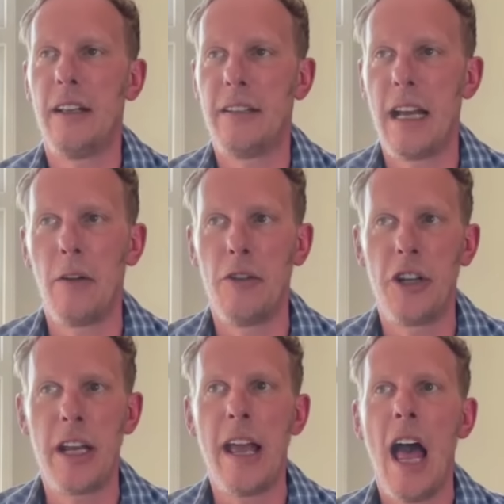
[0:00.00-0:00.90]

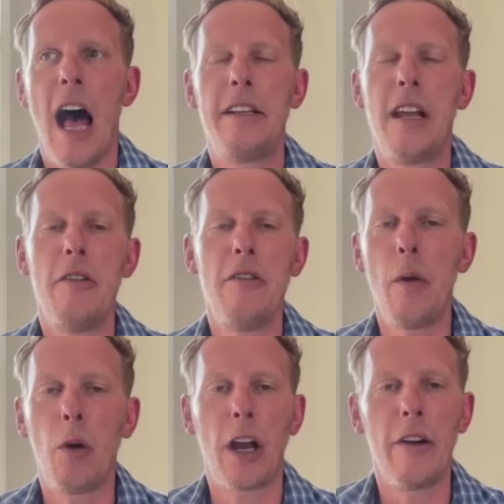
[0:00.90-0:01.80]
technology. I don't know
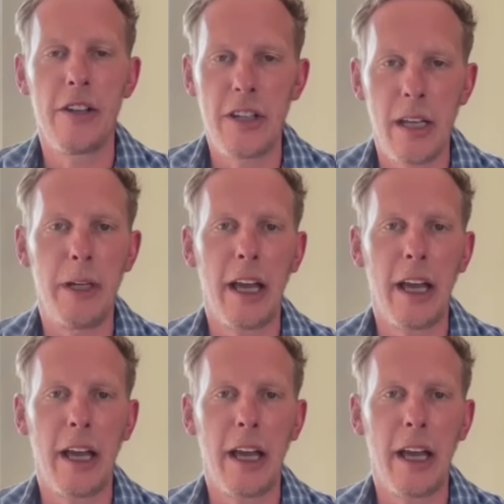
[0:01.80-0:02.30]
what currency we're